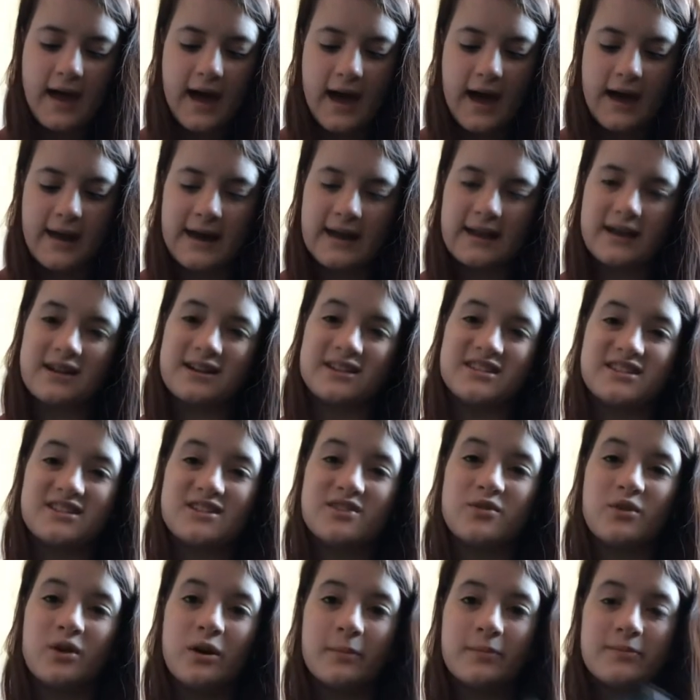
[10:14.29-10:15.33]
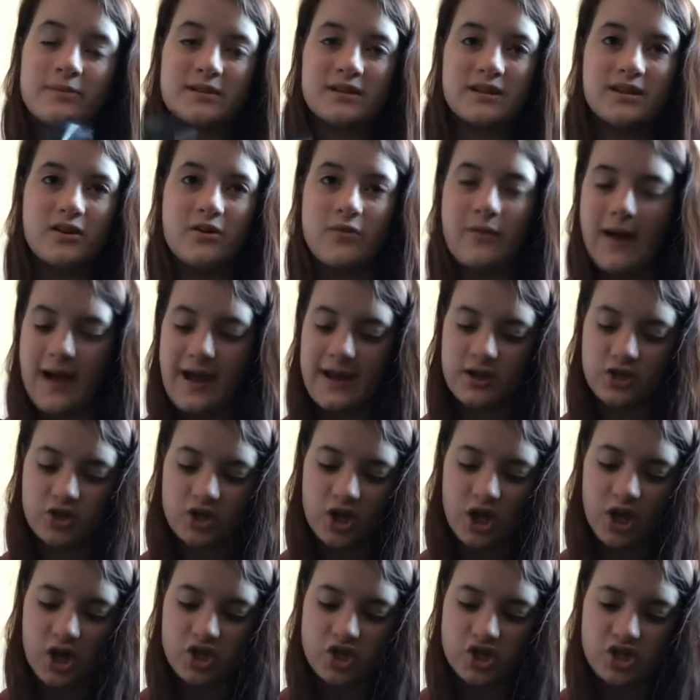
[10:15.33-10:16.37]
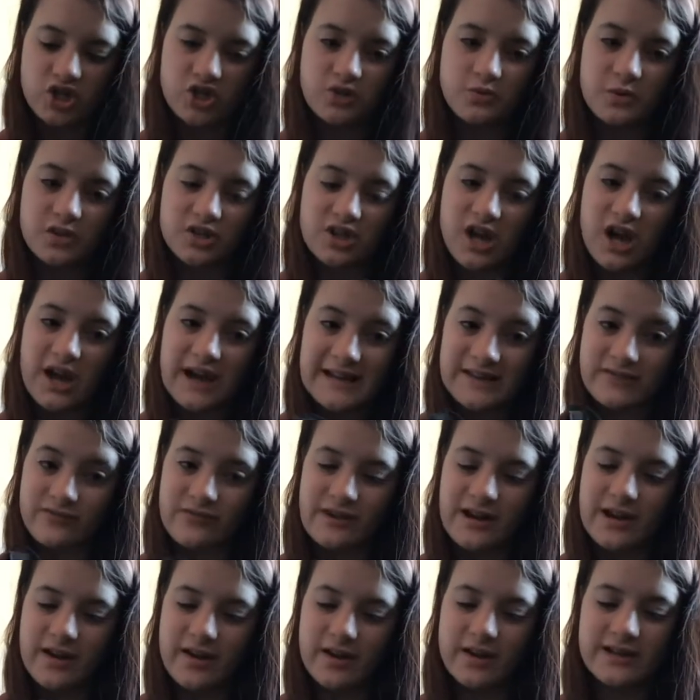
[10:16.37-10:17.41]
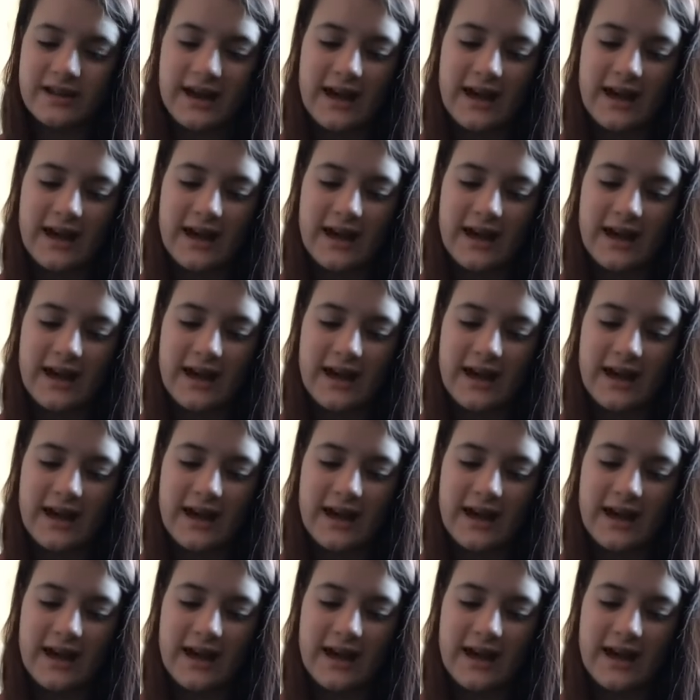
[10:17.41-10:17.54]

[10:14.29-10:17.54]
And it can do up to 8 chargers, which is really good,